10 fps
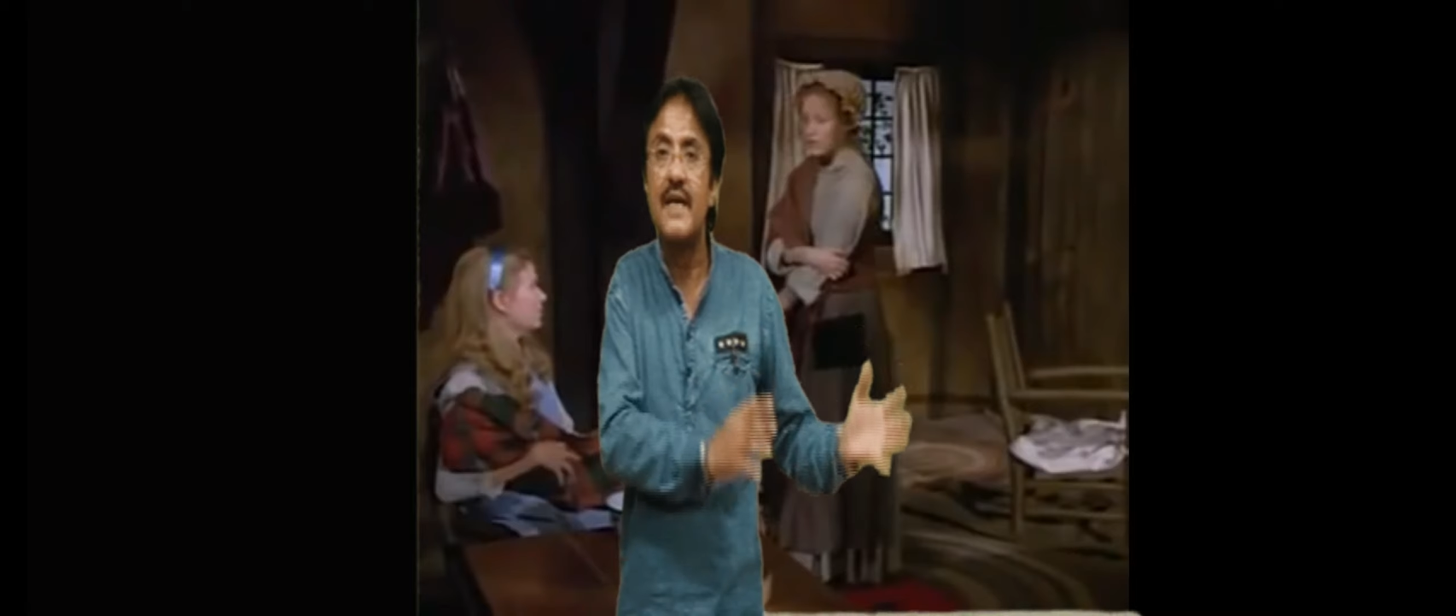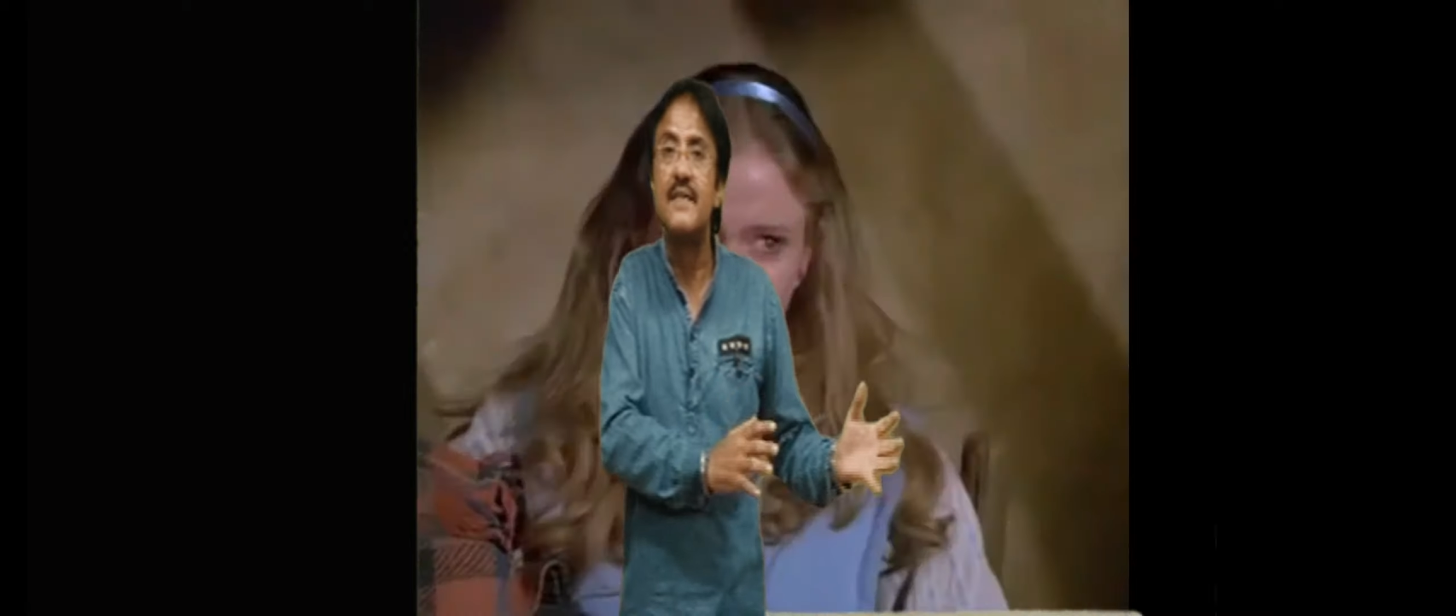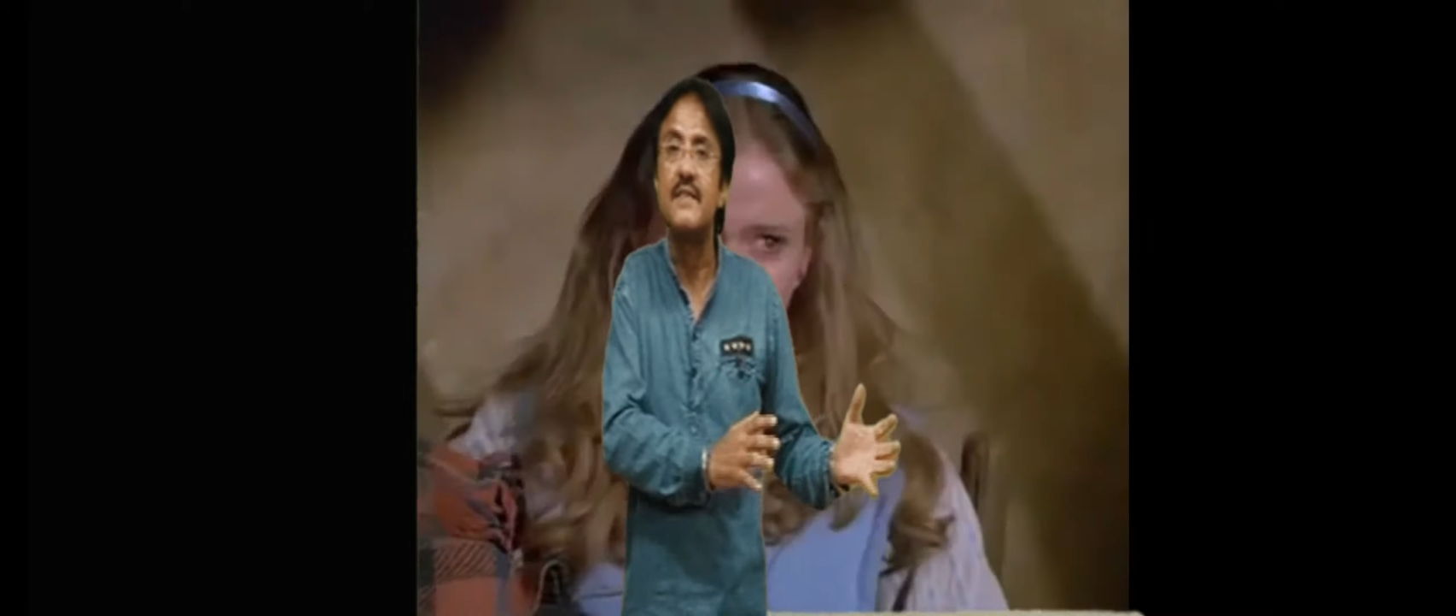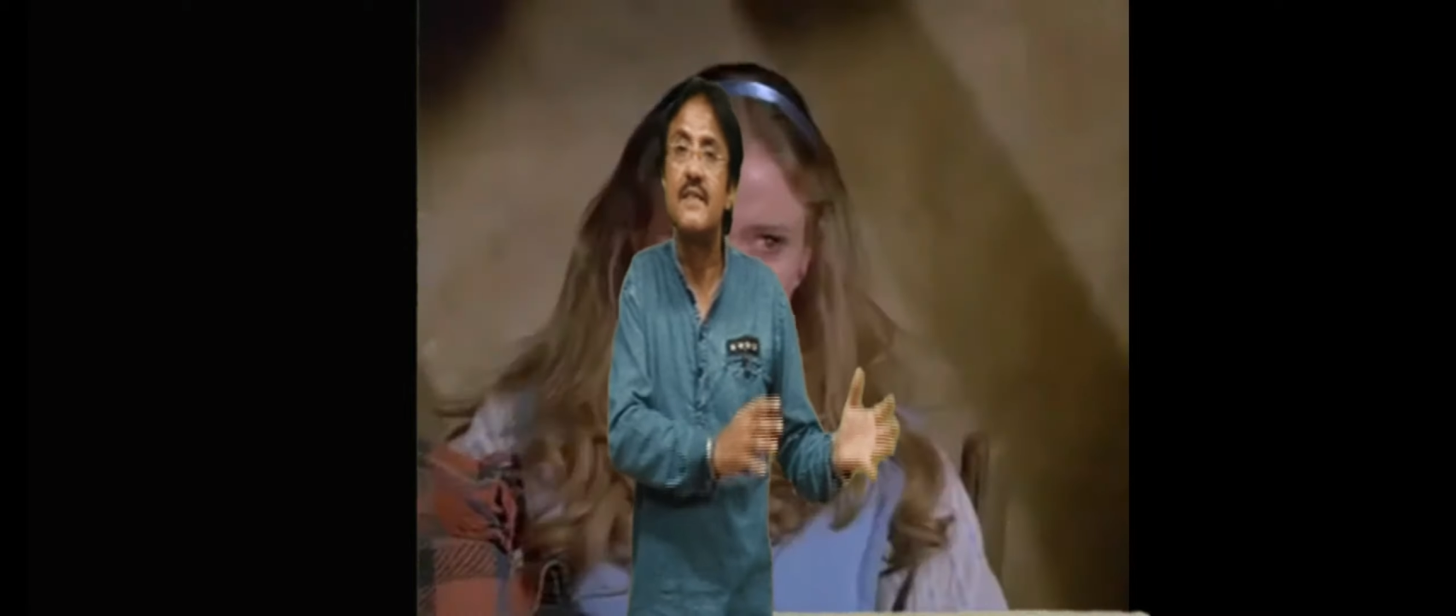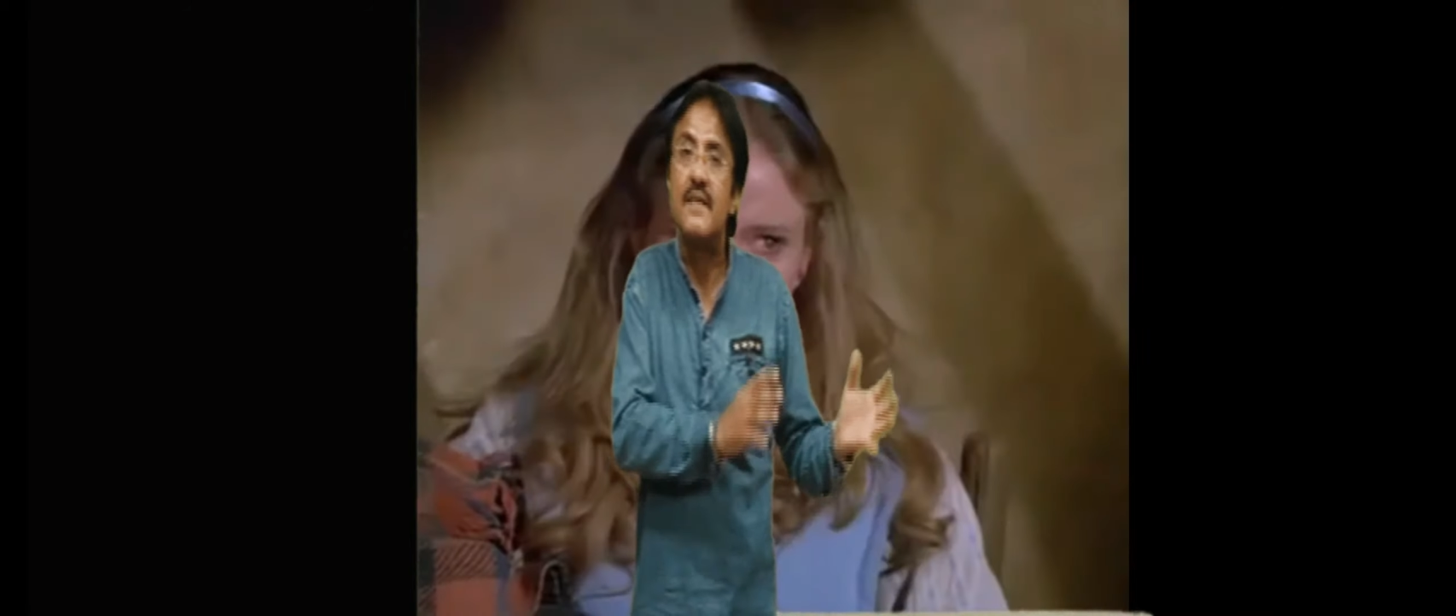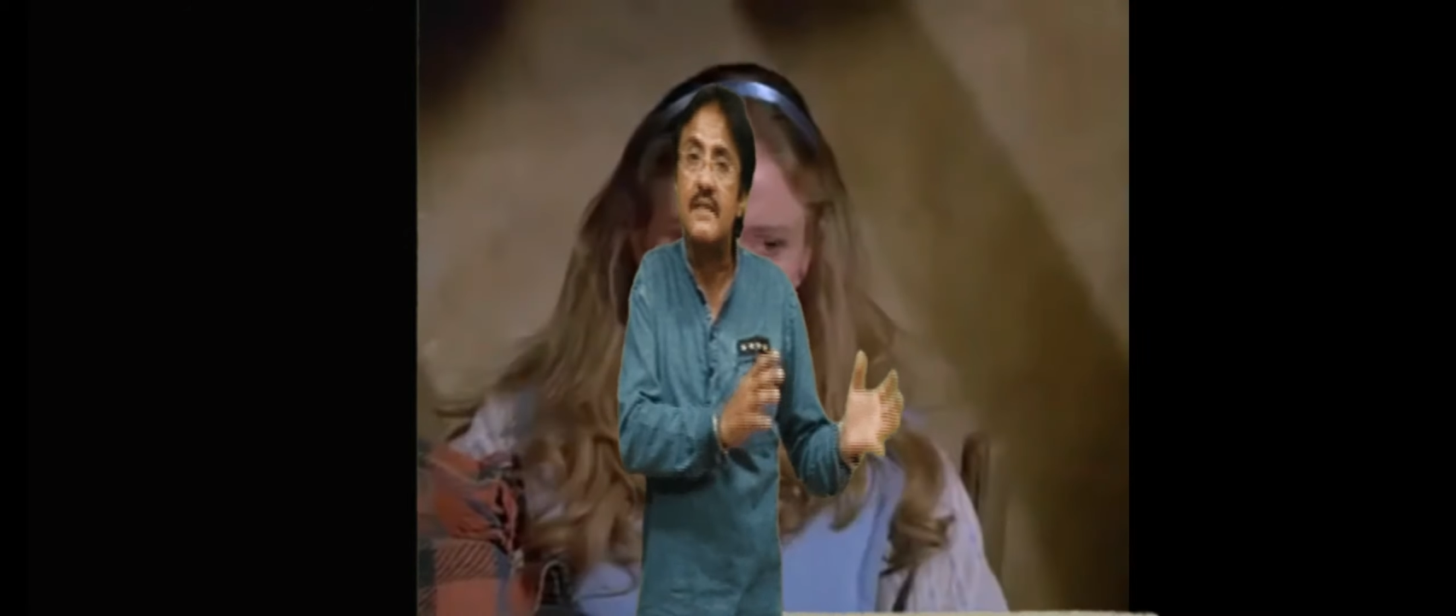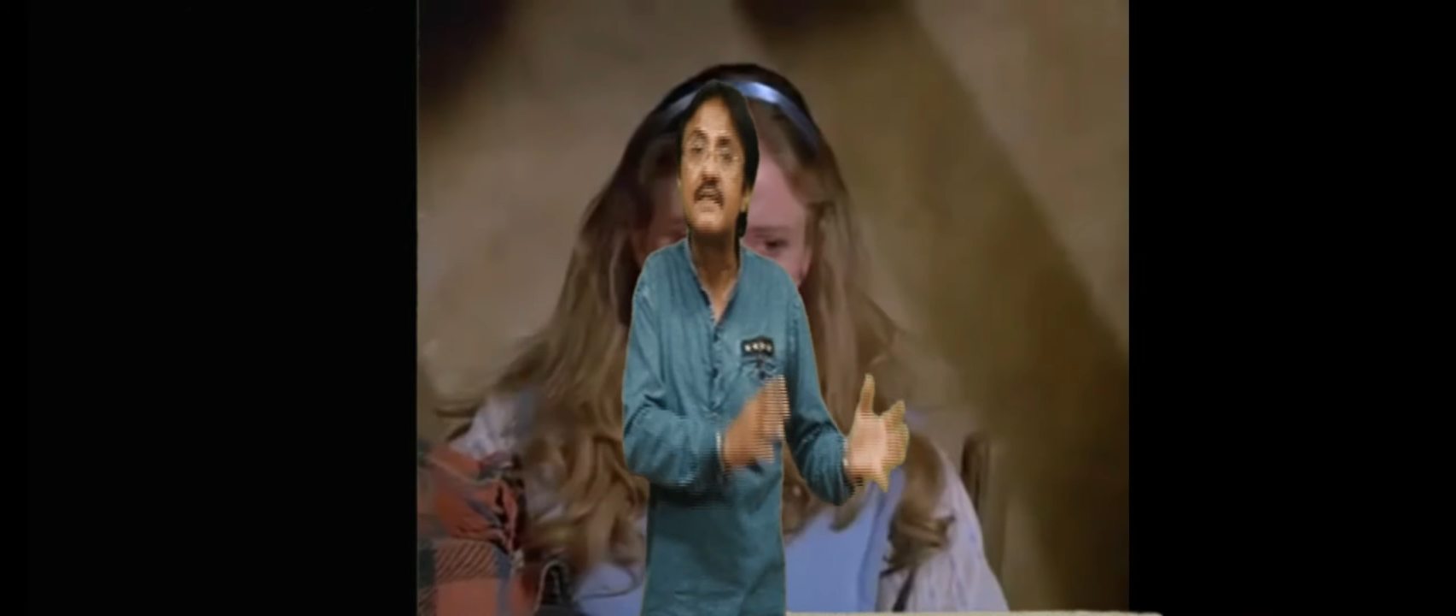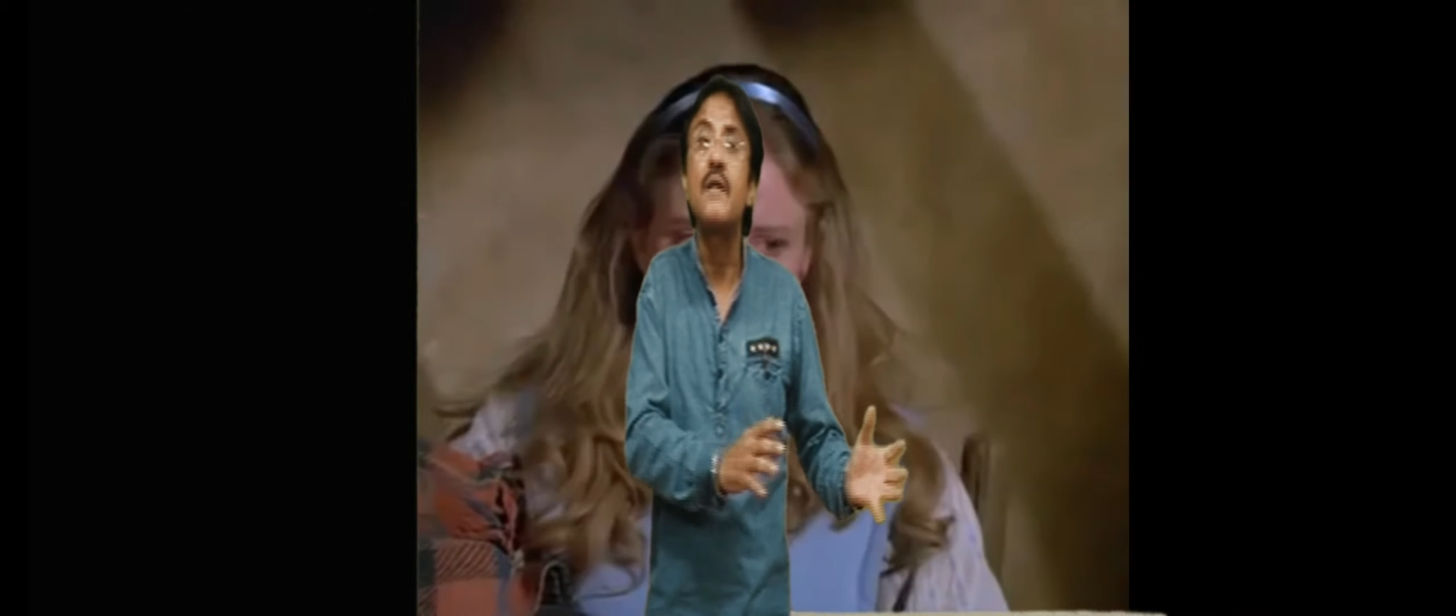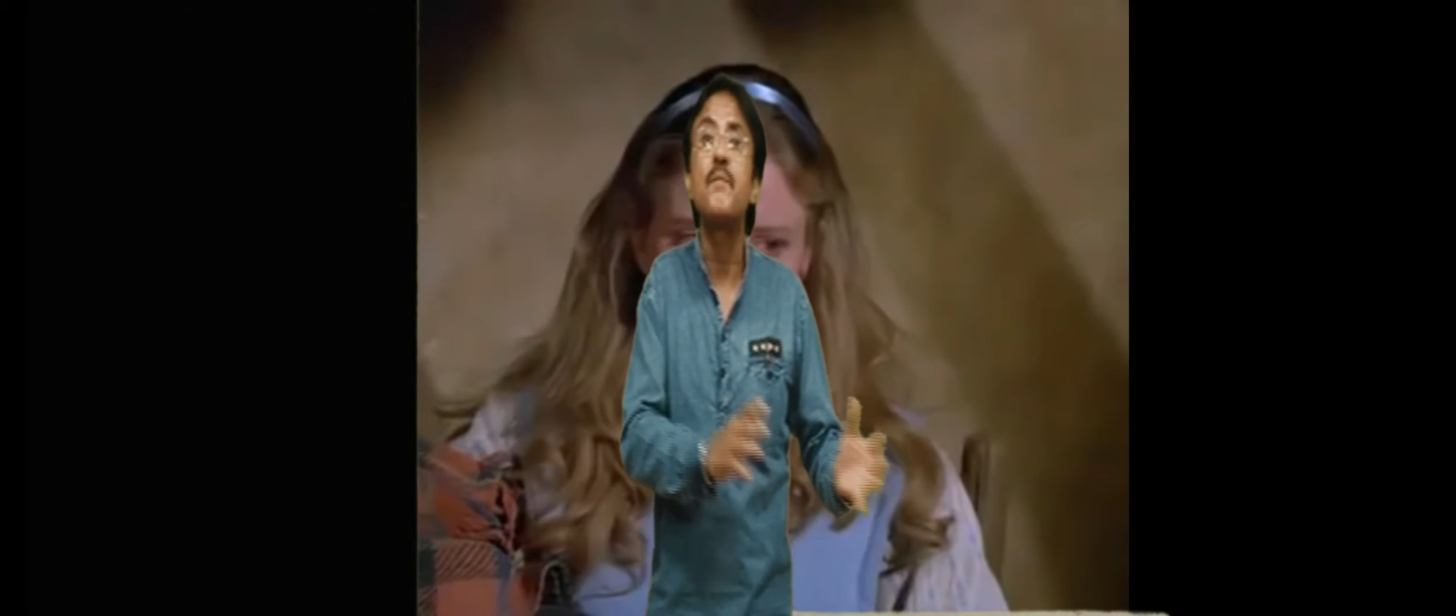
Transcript: of the charity